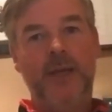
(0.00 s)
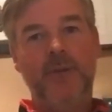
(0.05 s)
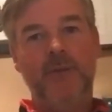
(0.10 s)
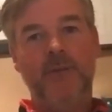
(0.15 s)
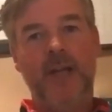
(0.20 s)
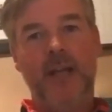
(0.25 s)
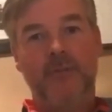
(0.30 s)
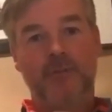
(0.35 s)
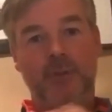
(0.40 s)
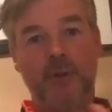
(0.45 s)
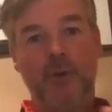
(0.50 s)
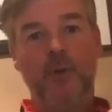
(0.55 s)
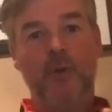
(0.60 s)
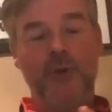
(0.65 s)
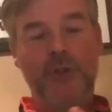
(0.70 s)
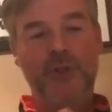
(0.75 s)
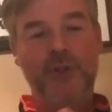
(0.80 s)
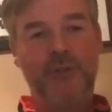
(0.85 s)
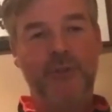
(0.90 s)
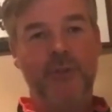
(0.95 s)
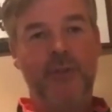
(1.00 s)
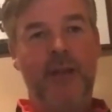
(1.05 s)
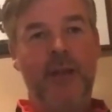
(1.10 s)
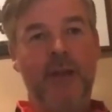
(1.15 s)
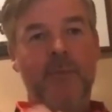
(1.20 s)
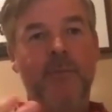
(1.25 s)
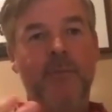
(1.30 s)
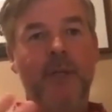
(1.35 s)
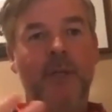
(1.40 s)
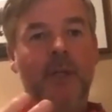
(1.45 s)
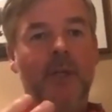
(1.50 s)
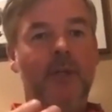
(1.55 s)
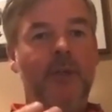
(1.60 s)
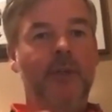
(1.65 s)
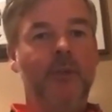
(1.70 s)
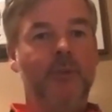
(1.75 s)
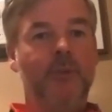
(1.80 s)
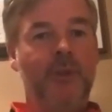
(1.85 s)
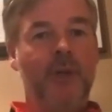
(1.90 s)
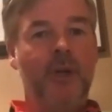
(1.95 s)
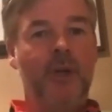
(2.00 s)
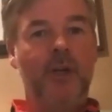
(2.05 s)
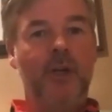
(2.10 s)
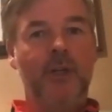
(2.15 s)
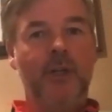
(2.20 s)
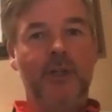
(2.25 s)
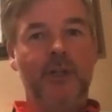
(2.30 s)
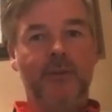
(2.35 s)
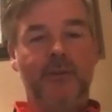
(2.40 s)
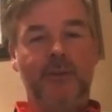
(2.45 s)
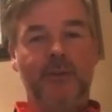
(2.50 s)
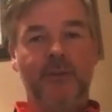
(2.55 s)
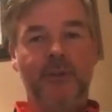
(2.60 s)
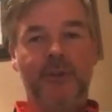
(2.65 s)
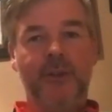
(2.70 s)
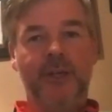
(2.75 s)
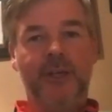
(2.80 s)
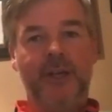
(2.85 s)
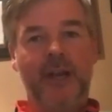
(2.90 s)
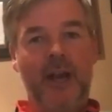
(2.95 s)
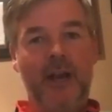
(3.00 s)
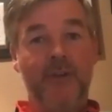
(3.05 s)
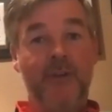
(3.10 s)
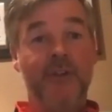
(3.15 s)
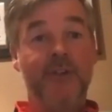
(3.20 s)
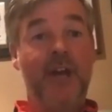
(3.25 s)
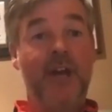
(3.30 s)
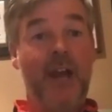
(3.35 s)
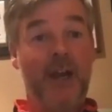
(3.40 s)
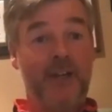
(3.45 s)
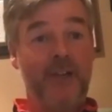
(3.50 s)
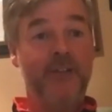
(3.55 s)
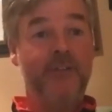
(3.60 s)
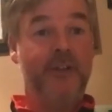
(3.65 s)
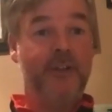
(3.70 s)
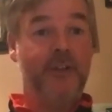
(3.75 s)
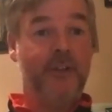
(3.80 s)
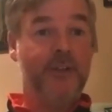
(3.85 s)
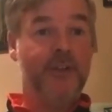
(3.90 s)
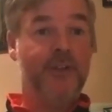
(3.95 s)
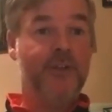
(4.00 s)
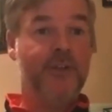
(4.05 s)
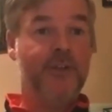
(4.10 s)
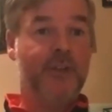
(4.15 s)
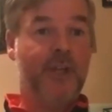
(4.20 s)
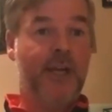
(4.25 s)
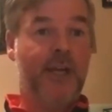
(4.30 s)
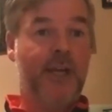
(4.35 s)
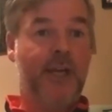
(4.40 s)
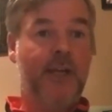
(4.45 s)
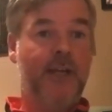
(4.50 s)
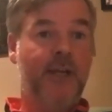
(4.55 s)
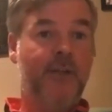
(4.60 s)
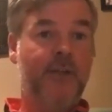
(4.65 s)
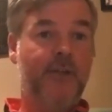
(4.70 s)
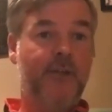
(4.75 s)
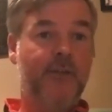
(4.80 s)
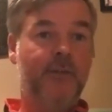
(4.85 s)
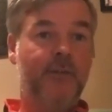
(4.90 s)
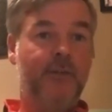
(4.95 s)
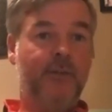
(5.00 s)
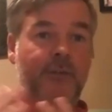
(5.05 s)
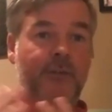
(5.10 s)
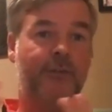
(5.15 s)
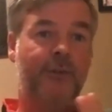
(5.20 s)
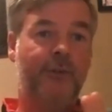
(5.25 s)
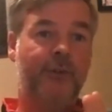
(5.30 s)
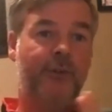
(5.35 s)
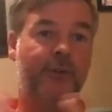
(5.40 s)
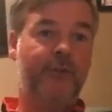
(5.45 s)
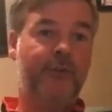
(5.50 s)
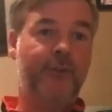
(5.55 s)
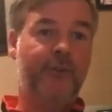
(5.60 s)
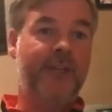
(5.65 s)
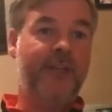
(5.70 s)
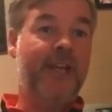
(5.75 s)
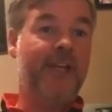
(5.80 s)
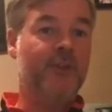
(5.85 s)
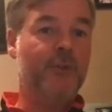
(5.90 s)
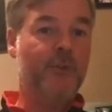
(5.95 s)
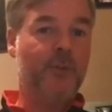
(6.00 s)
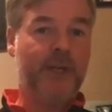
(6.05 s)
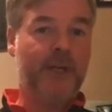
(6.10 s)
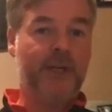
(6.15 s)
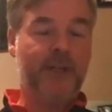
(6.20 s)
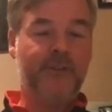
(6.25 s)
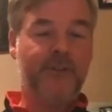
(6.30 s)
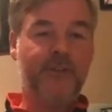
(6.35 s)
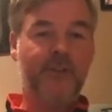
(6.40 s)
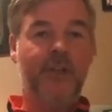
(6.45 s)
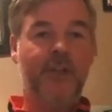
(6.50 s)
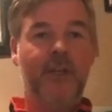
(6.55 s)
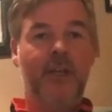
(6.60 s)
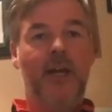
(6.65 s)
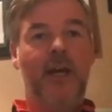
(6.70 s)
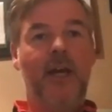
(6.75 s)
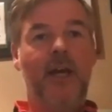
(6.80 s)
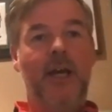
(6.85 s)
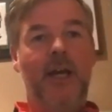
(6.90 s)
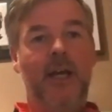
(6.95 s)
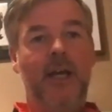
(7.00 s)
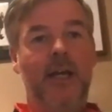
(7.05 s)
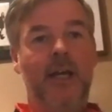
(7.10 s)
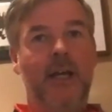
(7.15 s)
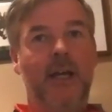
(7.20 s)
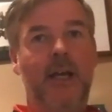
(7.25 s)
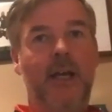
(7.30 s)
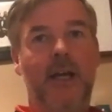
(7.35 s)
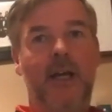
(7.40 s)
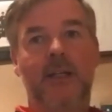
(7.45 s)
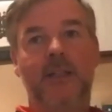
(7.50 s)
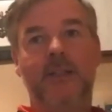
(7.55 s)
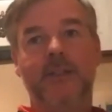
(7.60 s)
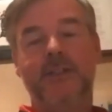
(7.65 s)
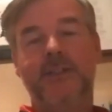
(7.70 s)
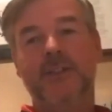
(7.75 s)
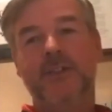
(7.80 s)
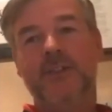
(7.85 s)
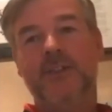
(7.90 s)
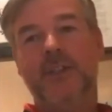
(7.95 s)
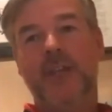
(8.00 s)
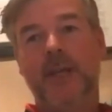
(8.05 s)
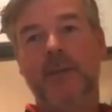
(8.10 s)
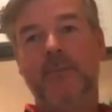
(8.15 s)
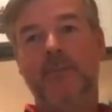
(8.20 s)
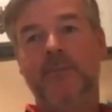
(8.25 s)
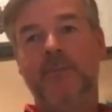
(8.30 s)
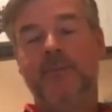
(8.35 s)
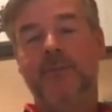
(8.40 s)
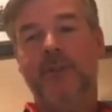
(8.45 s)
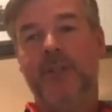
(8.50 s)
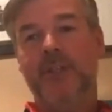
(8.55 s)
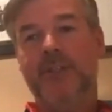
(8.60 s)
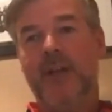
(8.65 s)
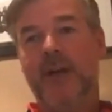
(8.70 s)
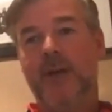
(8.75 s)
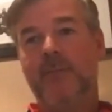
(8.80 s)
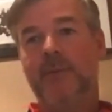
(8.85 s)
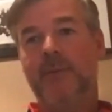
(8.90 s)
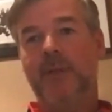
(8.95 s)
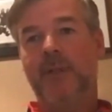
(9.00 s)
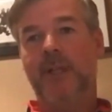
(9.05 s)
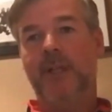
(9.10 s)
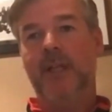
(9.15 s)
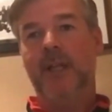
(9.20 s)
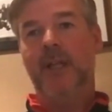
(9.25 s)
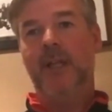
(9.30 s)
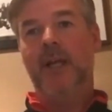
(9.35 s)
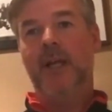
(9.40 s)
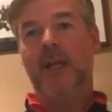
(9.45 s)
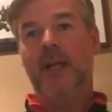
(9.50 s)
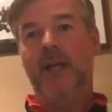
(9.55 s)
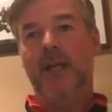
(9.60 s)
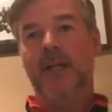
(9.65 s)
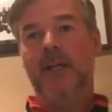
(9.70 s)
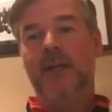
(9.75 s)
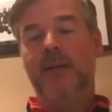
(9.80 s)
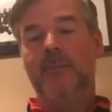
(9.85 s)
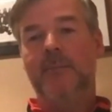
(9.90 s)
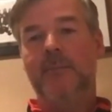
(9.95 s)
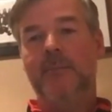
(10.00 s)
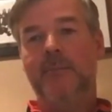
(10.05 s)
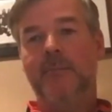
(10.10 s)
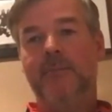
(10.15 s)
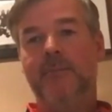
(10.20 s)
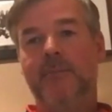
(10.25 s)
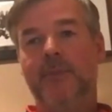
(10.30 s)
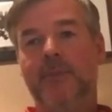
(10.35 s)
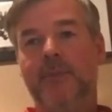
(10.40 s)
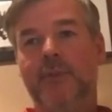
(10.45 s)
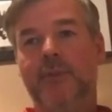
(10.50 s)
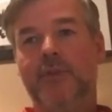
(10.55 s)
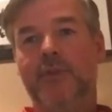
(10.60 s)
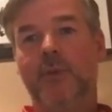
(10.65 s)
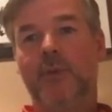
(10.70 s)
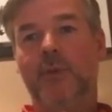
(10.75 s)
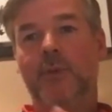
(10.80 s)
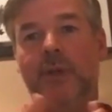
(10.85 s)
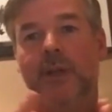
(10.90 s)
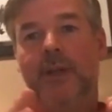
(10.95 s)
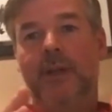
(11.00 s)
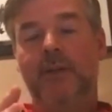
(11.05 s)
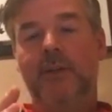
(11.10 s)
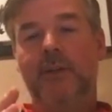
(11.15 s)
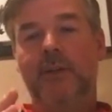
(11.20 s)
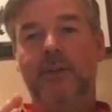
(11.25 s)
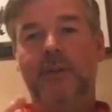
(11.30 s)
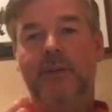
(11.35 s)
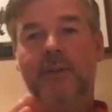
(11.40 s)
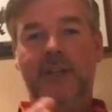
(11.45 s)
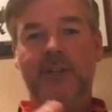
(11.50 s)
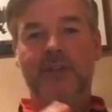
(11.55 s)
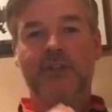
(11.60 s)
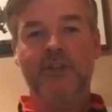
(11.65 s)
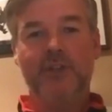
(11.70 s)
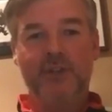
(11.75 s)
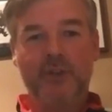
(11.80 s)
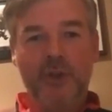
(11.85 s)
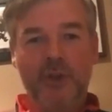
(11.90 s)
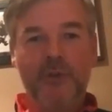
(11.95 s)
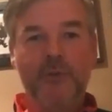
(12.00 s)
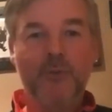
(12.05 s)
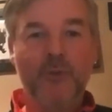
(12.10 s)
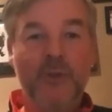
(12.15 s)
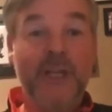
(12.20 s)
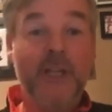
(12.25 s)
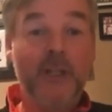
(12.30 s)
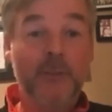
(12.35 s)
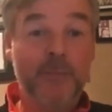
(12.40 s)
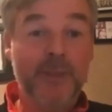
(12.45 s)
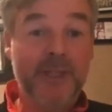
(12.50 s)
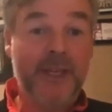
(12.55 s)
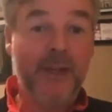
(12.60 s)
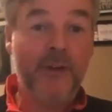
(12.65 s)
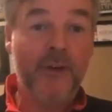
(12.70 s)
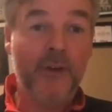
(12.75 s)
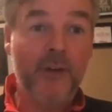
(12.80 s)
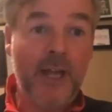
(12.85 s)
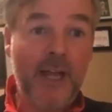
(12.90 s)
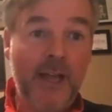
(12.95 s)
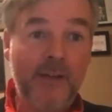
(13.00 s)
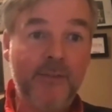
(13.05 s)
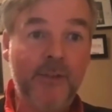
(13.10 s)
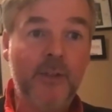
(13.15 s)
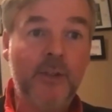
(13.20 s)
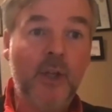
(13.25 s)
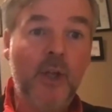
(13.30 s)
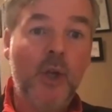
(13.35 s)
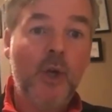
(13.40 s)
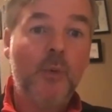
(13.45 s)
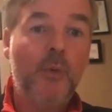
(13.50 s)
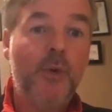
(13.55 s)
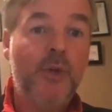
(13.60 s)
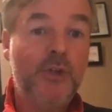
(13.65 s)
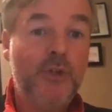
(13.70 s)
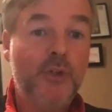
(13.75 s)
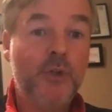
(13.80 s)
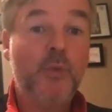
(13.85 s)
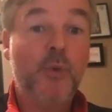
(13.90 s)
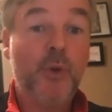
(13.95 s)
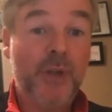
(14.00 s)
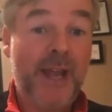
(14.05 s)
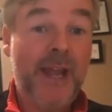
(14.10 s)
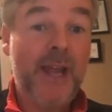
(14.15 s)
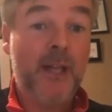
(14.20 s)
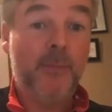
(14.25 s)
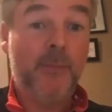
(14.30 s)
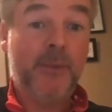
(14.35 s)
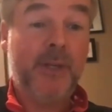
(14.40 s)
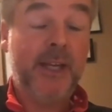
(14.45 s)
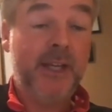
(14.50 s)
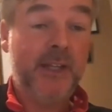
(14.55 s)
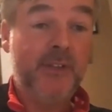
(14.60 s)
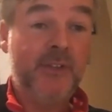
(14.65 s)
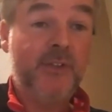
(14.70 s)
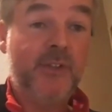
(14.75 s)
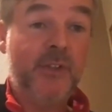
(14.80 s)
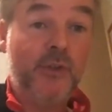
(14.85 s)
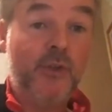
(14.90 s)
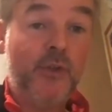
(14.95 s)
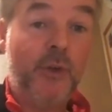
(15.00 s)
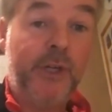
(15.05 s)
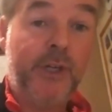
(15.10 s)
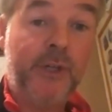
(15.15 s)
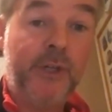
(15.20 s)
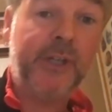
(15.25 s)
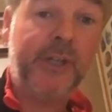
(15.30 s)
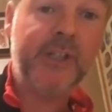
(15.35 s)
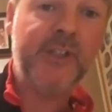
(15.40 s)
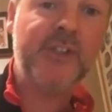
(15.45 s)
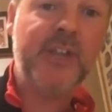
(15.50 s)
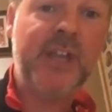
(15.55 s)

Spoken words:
relevant course for them. We now, through Cricket Ireland, there's activators through the It's Wicket scheme, for example. That's your sort of real beginner level, where you just want to help kids enjoy cricket